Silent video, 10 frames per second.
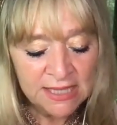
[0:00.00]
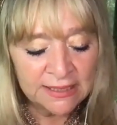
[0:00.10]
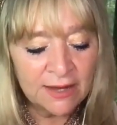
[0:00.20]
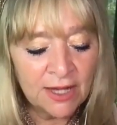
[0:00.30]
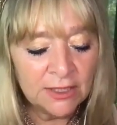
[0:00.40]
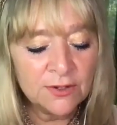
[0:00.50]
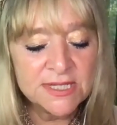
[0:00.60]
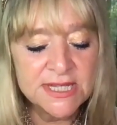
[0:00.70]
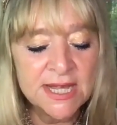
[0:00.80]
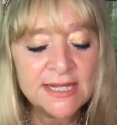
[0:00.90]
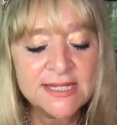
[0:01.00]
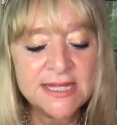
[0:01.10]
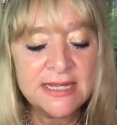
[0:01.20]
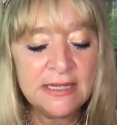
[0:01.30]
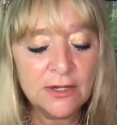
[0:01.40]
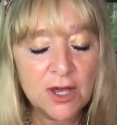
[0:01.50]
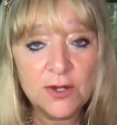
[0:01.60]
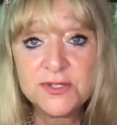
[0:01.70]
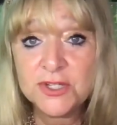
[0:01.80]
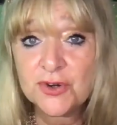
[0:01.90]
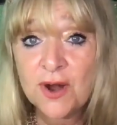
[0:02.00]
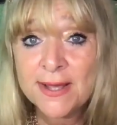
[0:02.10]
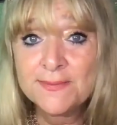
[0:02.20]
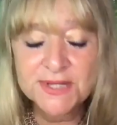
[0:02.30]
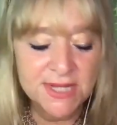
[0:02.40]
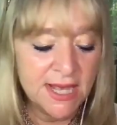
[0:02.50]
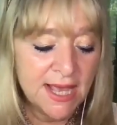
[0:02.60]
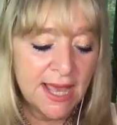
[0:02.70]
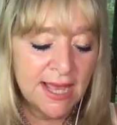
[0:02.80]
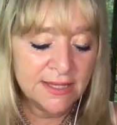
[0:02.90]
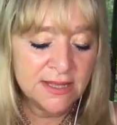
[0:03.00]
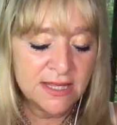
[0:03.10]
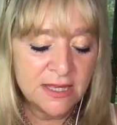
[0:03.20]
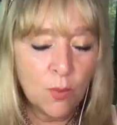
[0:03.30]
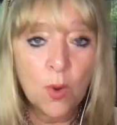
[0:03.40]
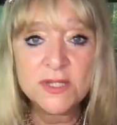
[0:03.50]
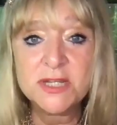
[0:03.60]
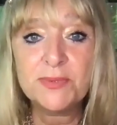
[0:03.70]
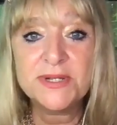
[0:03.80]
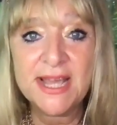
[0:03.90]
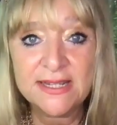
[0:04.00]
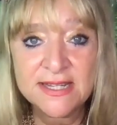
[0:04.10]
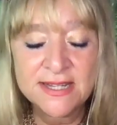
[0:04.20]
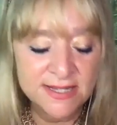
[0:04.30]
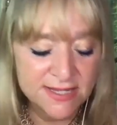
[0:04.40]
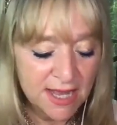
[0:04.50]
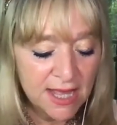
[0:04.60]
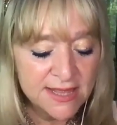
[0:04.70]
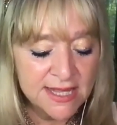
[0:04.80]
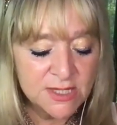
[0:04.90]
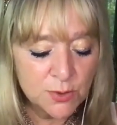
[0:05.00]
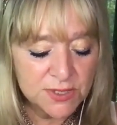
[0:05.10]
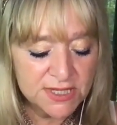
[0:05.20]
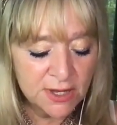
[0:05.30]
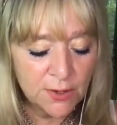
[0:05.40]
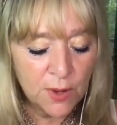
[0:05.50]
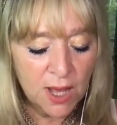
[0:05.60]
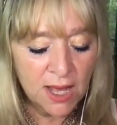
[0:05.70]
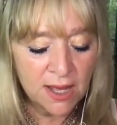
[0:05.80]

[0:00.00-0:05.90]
Now, alongside the Lakota tribes and the water protectors, there's also